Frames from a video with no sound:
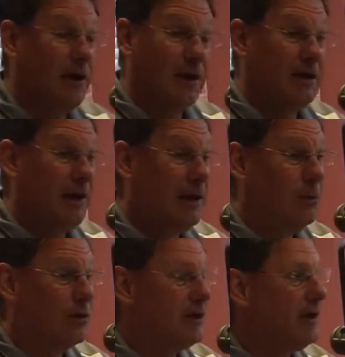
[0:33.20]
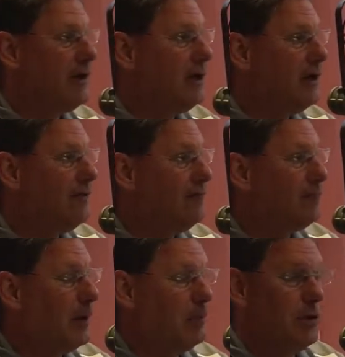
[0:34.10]
Yeah, we're kicking off
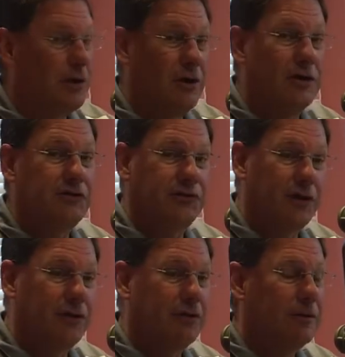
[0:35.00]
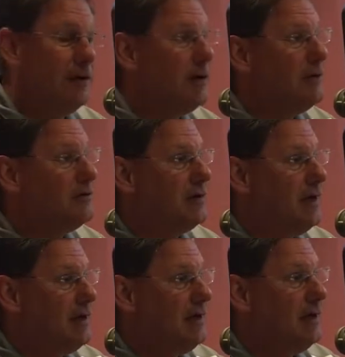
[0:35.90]
public on sale
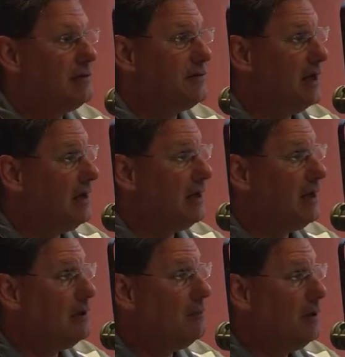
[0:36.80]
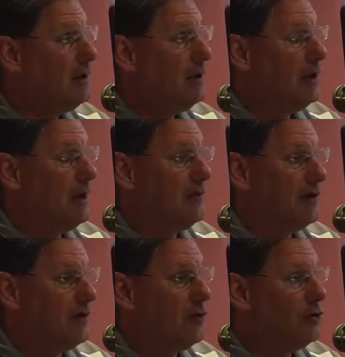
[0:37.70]
today at 10 a.m. at the
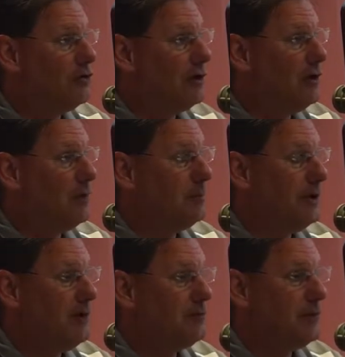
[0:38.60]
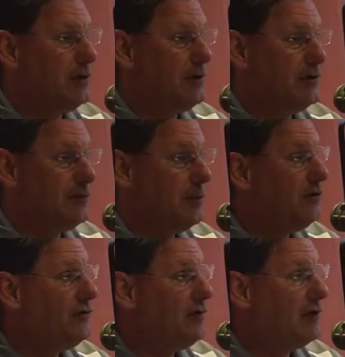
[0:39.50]
Kowalczyk Complex because
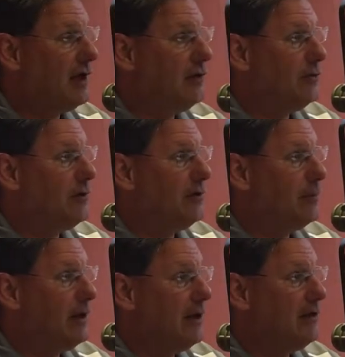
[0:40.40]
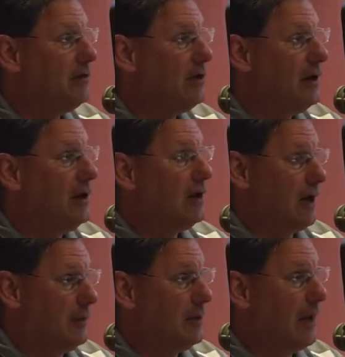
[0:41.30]
B.C. Taylor and the band
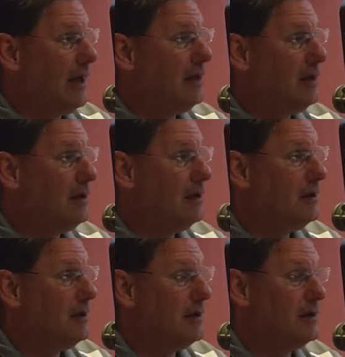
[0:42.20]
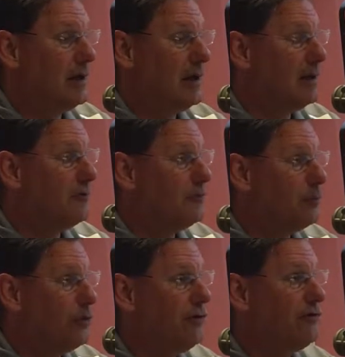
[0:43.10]
coming back had a
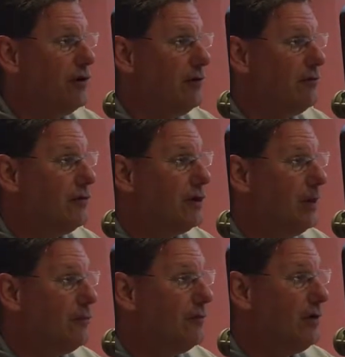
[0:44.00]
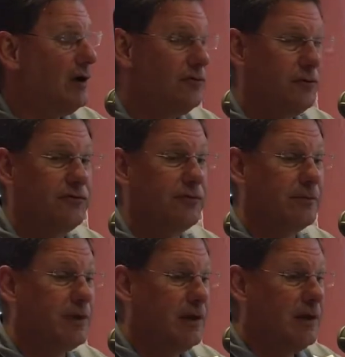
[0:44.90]
pre-sale for a couple of days with
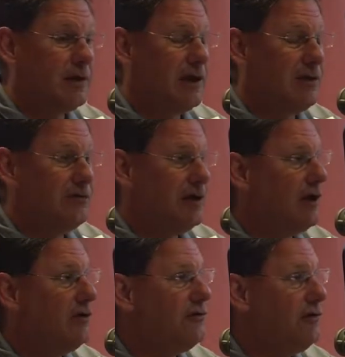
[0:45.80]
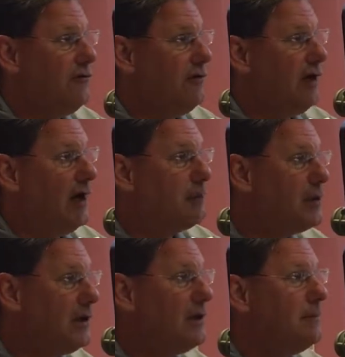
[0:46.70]
some KCAC
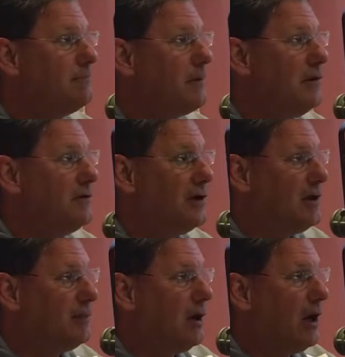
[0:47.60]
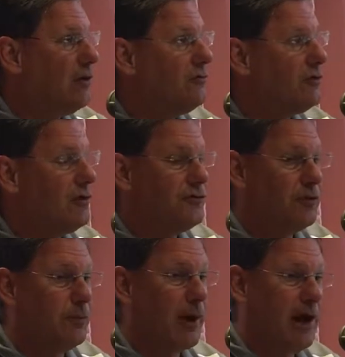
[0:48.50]
VIP ticket buyers and
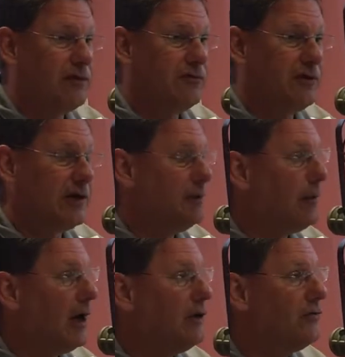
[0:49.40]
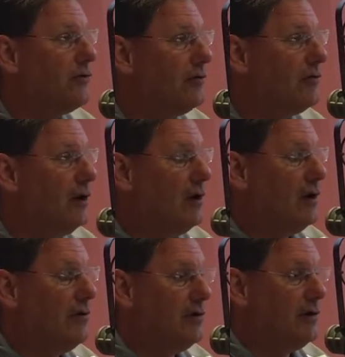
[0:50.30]
also past ticket buyers of
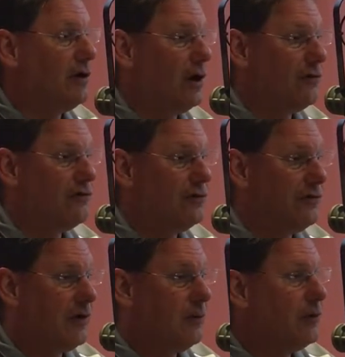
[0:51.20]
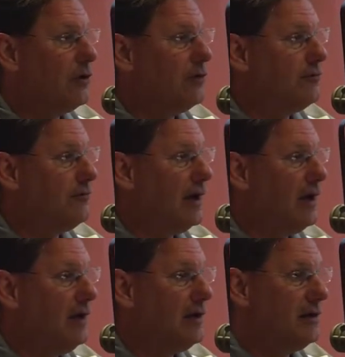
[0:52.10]
the concert. They were
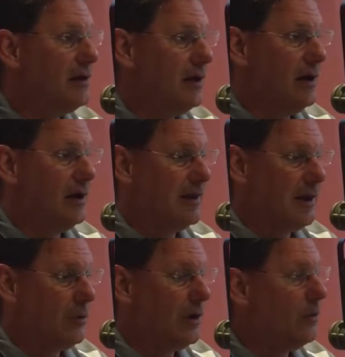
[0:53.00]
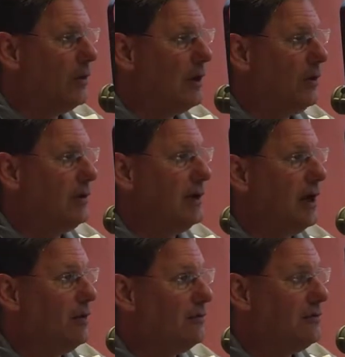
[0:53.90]
notified, and that went well. And
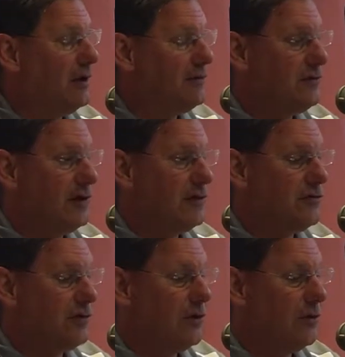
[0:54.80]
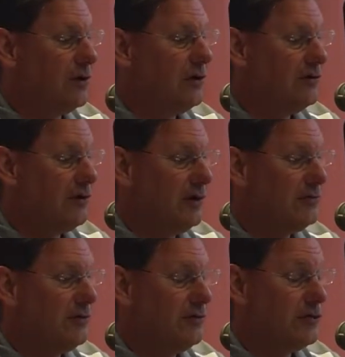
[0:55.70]
now tickets are going on sale
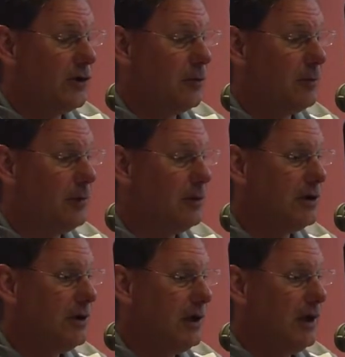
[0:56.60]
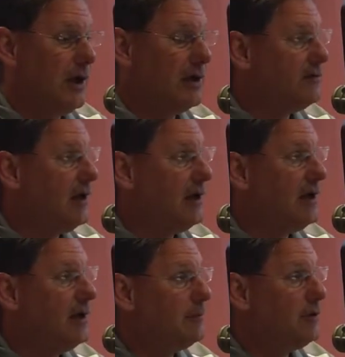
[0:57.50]
to the general public at 10
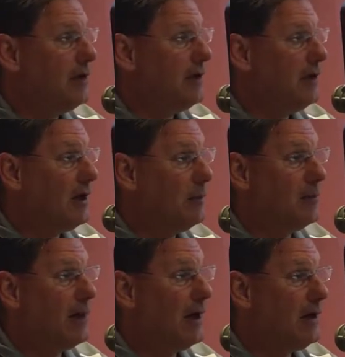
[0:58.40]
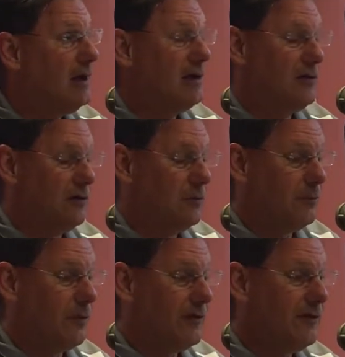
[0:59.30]
a.m. today. Coming back,
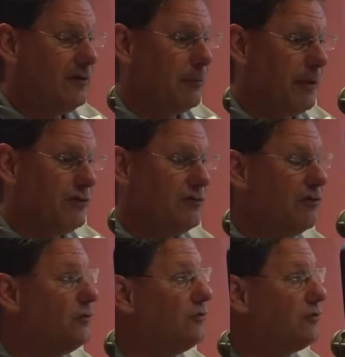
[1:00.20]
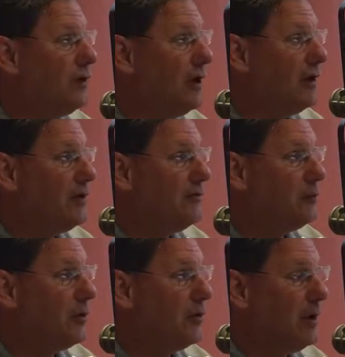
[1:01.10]
I think the best news, Todd, is
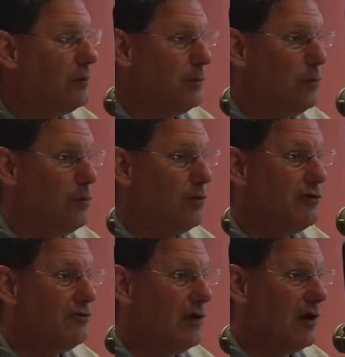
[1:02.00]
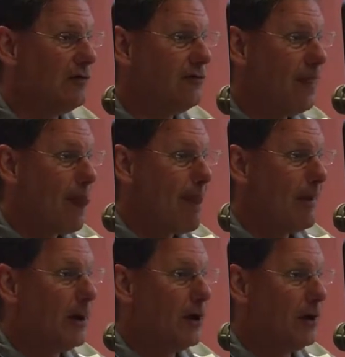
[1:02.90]
we were able to pull this off
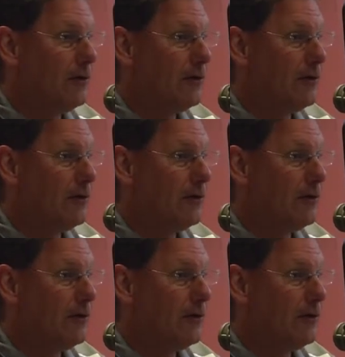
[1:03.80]
on